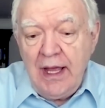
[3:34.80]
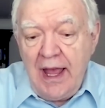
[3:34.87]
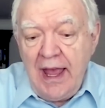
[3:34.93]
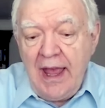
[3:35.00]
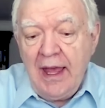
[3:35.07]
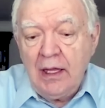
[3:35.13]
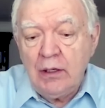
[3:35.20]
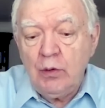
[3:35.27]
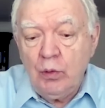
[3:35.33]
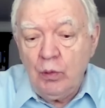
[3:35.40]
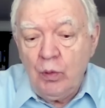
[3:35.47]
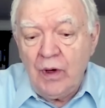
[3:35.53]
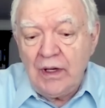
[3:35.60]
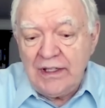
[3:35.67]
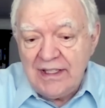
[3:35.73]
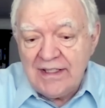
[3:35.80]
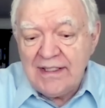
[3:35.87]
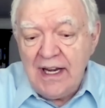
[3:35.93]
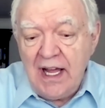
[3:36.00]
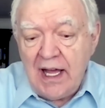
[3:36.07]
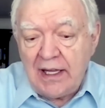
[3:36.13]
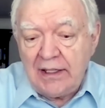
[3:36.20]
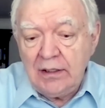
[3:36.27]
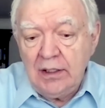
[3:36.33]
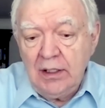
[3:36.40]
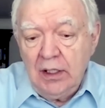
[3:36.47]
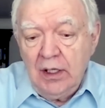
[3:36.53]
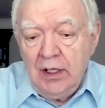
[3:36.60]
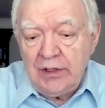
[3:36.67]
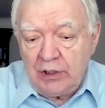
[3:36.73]
and what is not?
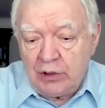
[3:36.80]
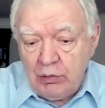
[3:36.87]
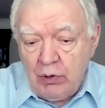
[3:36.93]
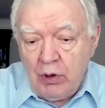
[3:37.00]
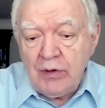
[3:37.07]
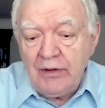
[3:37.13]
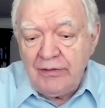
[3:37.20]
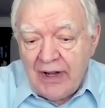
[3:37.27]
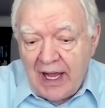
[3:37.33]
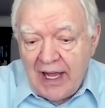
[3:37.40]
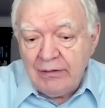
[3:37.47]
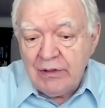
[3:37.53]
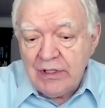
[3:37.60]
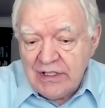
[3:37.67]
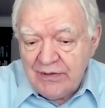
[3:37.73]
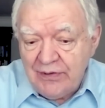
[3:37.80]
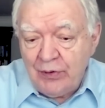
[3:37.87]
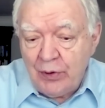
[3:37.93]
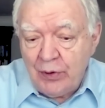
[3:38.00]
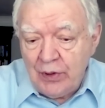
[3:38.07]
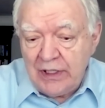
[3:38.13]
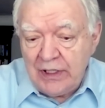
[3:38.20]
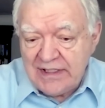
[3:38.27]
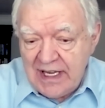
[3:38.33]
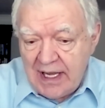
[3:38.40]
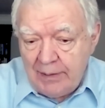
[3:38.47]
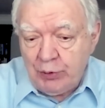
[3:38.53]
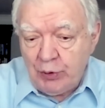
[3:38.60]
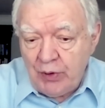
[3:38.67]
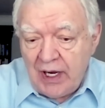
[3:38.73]
The coronavirus, for
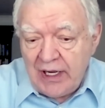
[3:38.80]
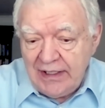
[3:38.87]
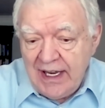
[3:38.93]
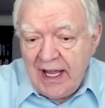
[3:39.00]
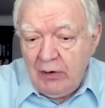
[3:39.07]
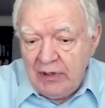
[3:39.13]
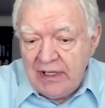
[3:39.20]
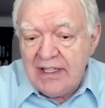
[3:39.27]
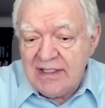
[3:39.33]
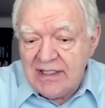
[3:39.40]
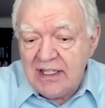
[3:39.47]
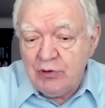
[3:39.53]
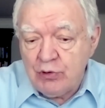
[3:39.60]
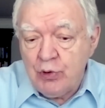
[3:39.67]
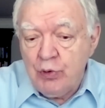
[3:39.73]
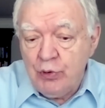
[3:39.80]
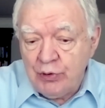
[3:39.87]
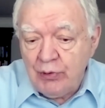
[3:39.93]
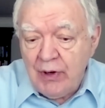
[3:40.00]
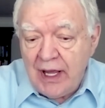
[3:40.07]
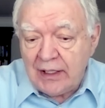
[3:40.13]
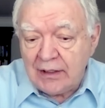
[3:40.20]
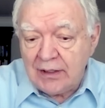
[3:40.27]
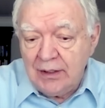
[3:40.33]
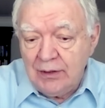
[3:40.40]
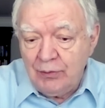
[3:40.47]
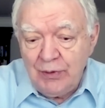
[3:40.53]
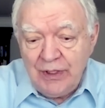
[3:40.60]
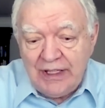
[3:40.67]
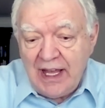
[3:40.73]
example, right now is a true threat.
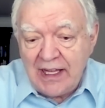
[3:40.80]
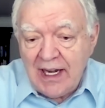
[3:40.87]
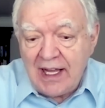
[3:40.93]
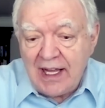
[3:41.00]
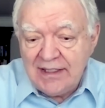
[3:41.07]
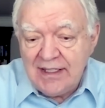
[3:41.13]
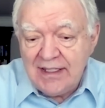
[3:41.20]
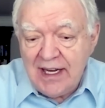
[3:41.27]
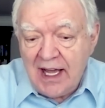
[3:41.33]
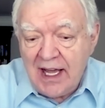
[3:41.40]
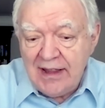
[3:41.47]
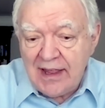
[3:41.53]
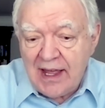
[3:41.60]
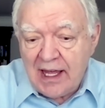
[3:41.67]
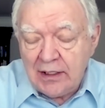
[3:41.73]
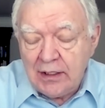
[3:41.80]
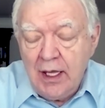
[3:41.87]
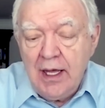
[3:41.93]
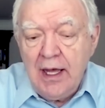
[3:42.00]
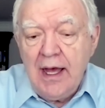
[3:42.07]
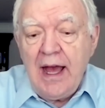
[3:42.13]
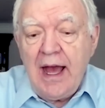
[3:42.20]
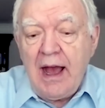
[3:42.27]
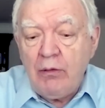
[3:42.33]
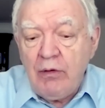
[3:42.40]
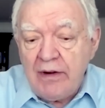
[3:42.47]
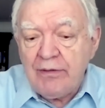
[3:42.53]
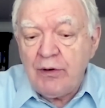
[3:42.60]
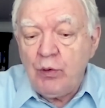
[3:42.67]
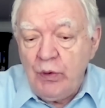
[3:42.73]
We cannot deny that.
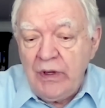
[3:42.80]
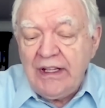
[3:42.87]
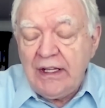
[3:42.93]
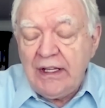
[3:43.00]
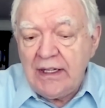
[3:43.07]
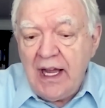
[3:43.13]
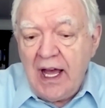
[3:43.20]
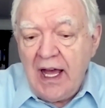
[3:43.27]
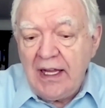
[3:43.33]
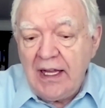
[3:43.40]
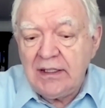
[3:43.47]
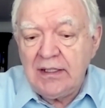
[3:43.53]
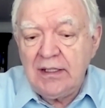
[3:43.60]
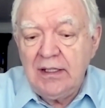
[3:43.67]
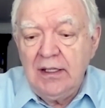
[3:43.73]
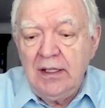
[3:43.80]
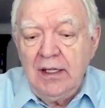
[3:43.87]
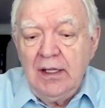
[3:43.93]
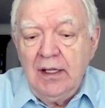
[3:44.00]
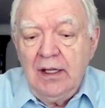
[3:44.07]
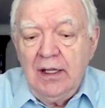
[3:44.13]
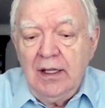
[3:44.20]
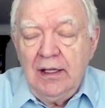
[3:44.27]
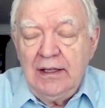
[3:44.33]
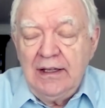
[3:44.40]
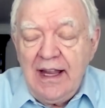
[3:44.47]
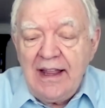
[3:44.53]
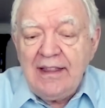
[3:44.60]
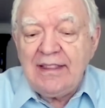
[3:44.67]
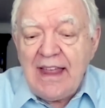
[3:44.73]
However, we cannot
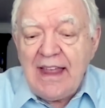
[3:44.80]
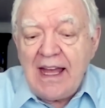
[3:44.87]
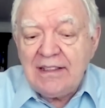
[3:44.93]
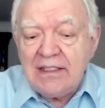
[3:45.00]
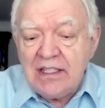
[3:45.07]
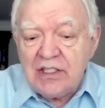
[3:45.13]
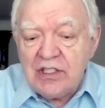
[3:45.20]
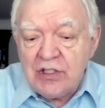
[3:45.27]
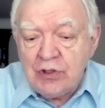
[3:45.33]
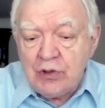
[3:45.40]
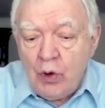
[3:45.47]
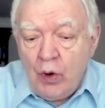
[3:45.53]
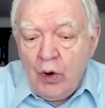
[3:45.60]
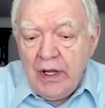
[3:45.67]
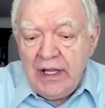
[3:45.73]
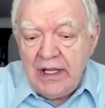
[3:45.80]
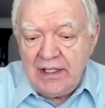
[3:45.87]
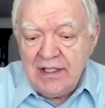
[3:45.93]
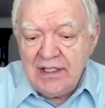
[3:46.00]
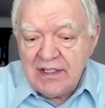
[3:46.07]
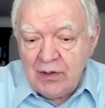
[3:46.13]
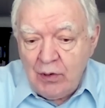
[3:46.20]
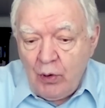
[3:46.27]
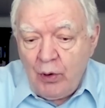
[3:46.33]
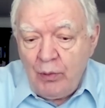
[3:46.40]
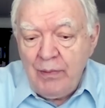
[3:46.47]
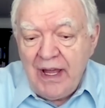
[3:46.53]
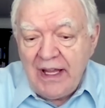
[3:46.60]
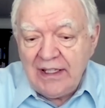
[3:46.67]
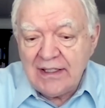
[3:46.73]
let that destroy us or
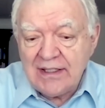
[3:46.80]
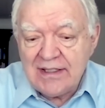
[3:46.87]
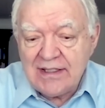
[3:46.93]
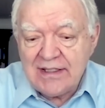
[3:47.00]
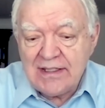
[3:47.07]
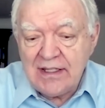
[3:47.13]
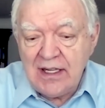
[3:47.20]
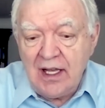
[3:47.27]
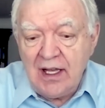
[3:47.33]
make us